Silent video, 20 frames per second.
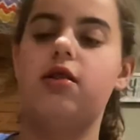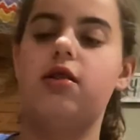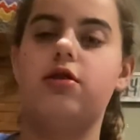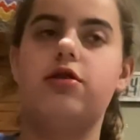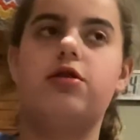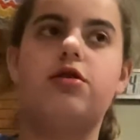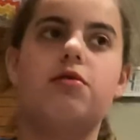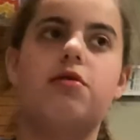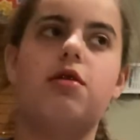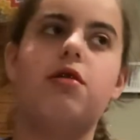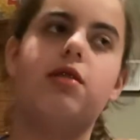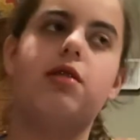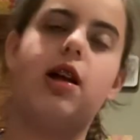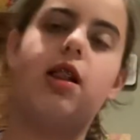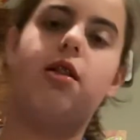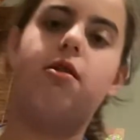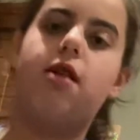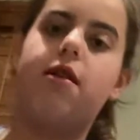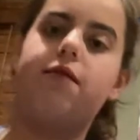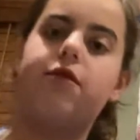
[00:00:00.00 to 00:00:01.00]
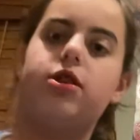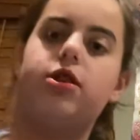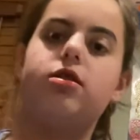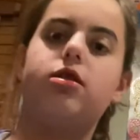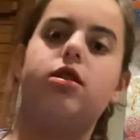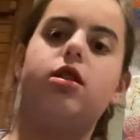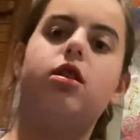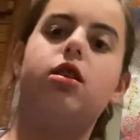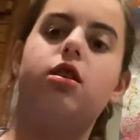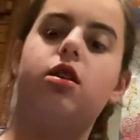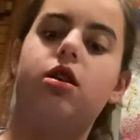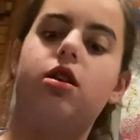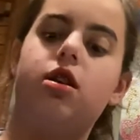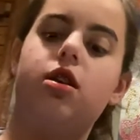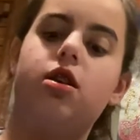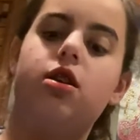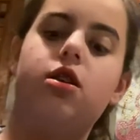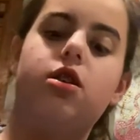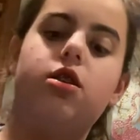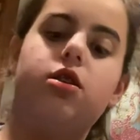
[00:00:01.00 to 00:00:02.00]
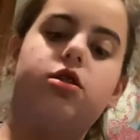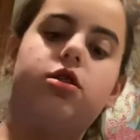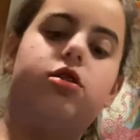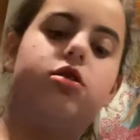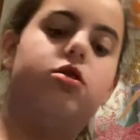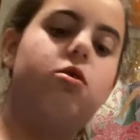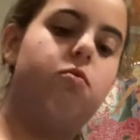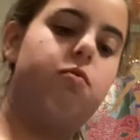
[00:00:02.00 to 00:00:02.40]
So no yellow, obviously. So